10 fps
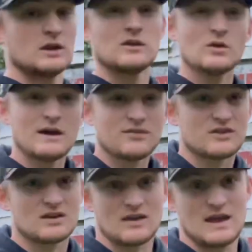you don't have
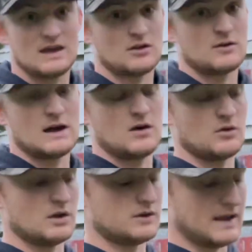sticks hanging
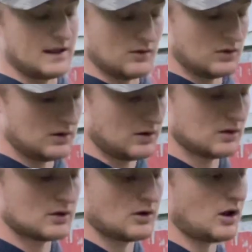around, dangling,
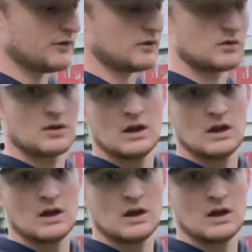causing